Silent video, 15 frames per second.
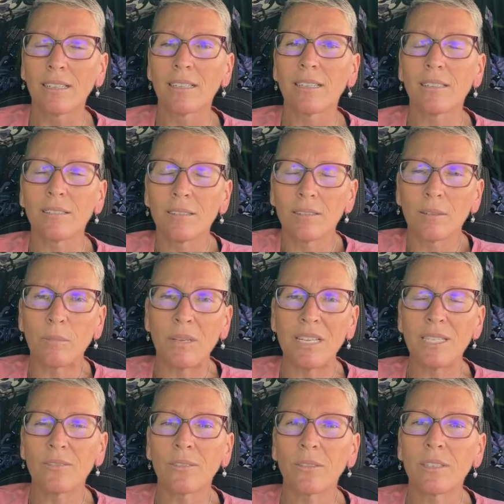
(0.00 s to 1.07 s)
The
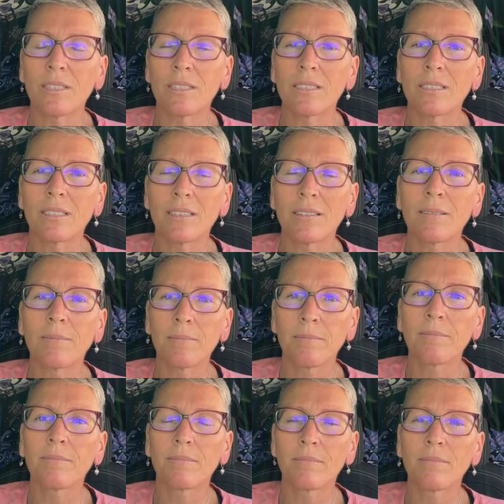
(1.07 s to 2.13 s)
peacefulness
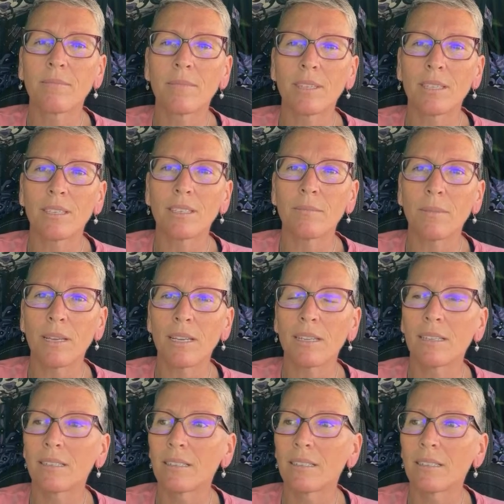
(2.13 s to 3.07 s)
is my